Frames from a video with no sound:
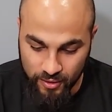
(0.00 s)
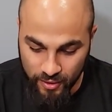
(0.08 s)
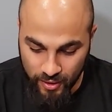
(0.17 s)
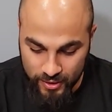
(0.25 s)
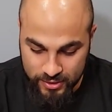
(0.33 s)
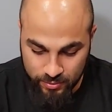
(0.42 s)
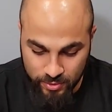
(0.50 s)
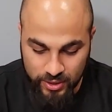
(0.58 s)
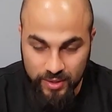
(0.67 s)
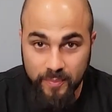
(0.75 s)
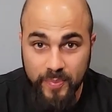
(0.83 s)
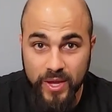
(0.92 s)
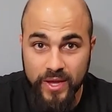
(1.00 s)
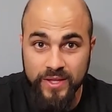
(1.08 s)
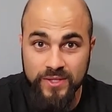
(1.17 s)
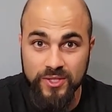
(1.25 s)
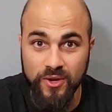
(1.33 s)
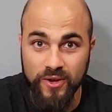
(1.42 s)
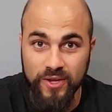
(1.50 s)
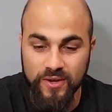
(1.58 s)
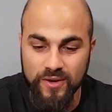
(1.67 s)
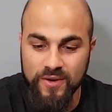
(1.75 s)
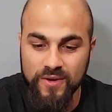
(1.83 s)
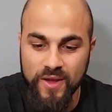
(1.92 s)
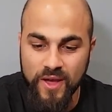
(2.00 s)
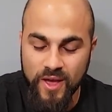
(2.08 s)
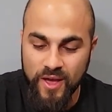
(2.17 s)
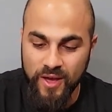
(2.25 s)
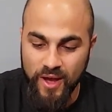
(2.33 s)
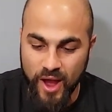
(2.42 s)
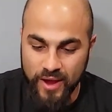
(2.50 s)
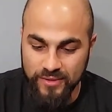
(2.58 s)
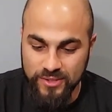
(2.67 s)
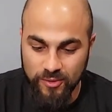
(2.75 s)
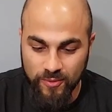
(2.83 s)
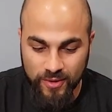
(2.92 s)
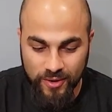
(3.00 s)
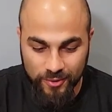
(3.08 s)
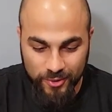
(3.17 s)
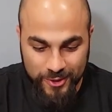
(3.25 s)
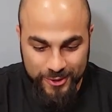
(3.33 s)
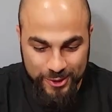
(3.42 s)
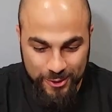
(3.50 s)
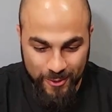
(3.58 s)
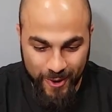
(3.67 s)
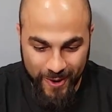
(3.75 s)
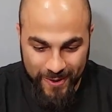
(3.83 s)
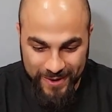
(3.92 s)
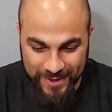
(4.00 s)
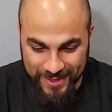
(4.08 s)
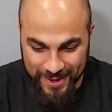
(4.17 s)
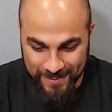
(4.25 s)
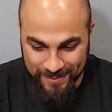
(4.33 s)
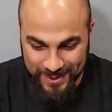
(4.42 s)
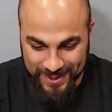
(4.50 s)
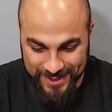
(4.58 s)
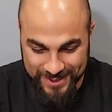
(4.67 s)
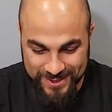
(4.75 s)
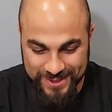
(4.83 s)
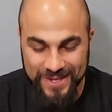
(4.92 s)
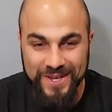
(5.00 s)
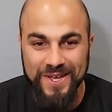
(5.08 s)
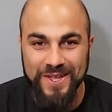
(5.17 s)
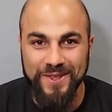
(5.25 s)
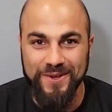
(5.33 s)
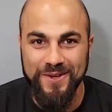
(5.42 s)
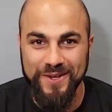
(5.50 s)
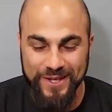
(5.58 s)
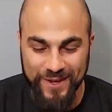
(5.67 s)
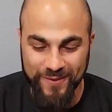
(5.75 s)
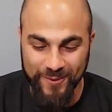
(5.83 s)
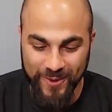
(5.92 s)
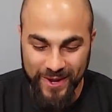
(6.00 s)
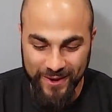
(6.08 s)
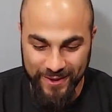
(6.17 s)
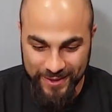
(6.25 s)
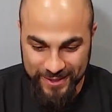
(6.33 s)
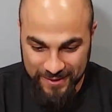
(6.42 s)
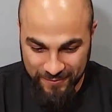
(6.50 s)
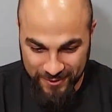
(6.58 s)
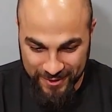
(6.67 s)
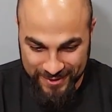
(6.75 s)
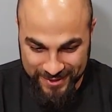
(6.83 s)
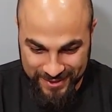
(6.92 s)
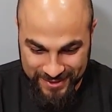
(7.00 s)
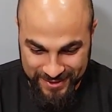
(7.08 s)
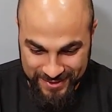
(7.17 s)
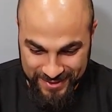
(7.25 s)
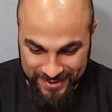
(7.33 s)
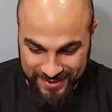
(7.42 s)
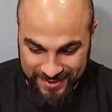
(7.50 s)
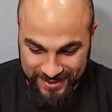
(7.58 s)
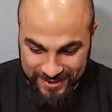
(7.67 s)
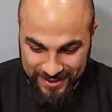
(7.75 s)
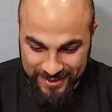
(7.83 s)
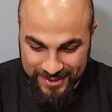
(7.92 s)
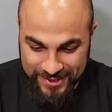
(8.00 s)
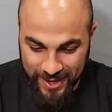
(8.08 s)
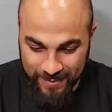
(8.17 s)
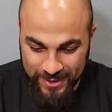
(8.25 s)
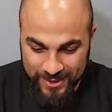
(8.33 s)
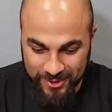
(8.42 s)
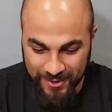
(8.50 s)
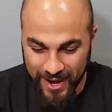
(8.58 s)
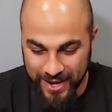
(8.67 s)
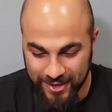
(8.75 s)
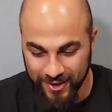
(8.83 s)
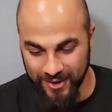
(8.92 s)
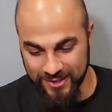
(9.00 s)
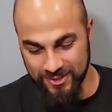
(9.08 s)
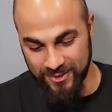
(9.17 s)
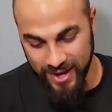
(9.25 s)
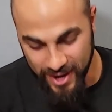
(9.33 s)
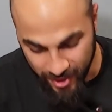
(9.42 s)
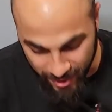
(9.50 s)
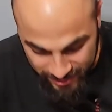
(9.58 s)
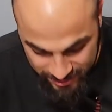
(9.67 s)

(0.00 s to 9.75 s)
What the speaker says: awesome looking pins on here. I don't want to look too hard at them because they're going to give away all the different summons or icons or aeons